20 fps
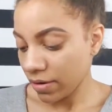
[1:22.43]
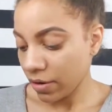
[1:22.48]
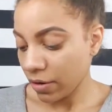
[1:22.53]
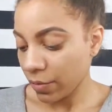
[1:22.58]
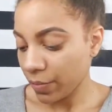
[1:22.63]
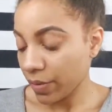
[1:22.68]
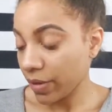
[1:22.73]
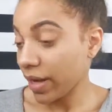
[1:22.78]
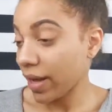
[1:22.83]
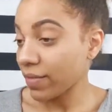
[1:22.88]

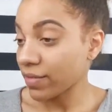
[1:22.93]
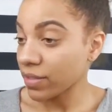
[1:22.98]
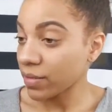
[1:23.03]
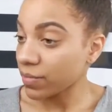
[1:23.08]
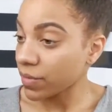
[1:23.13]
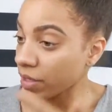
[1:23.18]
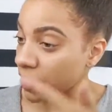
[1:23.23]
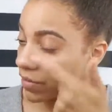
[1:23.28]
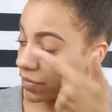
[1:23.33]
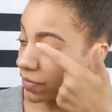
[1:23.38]
hope you have
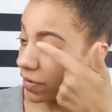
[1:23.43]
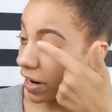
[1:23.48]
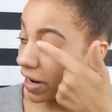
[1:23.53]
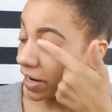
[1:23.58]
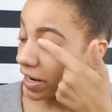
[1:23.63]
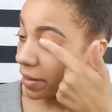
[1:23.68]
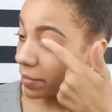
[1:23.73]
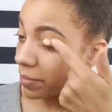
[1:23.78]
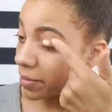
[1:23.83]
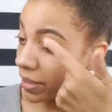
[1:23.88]
some good
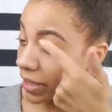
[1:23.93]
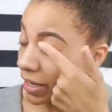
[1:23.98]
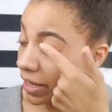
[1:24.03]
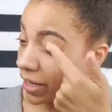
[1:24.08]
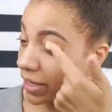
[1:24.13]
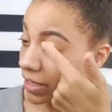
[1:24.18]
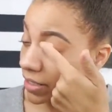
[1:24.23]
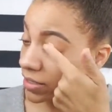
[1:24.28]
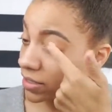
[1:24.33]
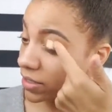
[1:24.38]
Friday
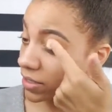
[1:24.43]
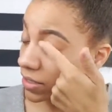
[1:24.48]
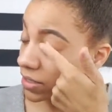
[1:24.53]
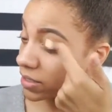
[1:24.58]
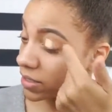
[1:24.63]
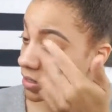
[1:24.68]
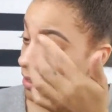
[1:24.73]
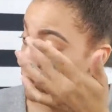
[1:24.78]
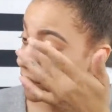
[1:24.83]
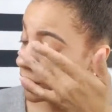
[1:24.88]

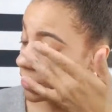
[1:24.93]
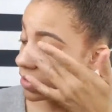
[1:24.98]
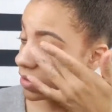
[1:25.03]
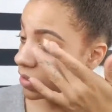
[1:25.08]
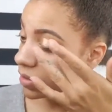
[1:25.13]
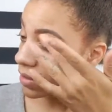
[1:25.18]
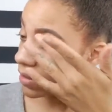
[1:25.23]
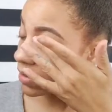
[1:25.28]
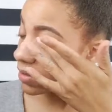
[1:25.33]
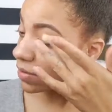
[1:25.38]
plans.
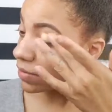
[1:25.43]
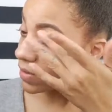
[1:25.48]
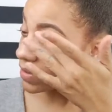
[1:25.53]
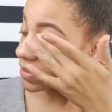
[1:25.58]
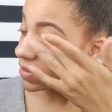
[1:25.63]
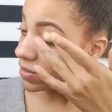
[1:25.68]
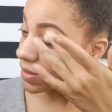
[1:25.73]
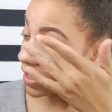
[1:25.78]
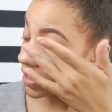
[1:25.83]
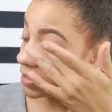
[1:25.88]
We
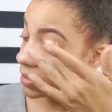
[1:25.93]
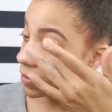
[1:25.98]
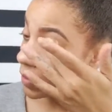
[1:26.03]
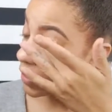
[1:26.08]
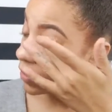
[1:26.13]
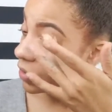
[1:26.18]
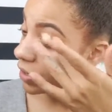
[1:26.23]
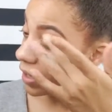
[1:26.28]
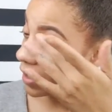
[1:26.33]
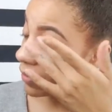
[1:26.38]
still got some
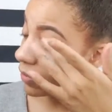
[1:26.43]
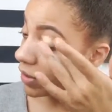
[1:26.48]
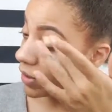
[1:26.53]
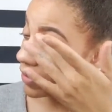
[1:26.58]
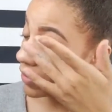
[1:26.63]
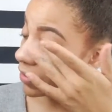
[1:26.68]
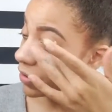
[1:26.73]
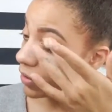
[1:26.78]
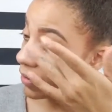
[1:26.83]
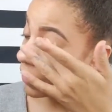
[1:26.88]
okay
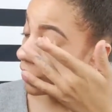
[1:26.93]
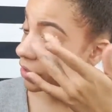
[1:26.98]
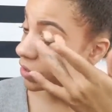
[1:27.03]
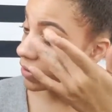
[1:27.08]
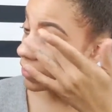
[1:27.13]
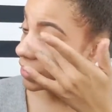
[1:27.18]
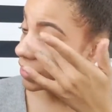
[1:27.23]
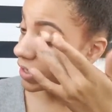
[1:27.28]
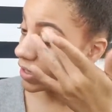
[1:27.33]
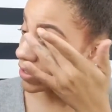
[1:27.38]
weather going
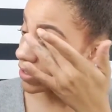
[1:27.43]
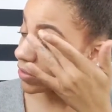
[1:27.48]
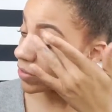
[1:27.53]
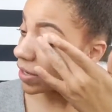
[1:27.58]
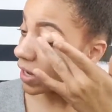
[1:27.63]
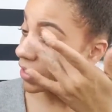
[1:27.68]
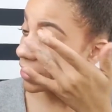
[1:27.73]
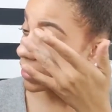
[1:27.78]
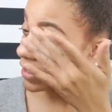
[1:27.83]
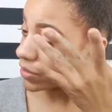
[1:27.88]
on, not too
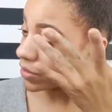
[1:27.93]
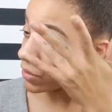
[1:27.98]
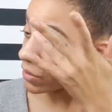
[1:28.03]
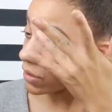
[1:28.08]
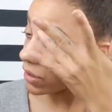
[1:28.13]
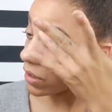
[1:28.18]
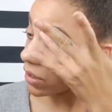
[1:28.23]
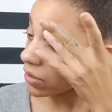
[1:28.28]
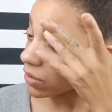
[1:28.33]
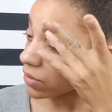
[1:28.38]
hot, not too
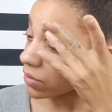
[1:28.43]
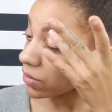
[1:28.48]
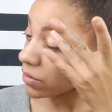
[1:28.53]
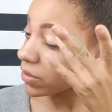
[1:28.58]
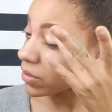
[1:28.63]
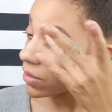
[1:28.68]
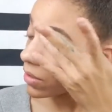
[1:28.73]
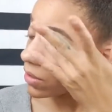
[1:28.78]
cold.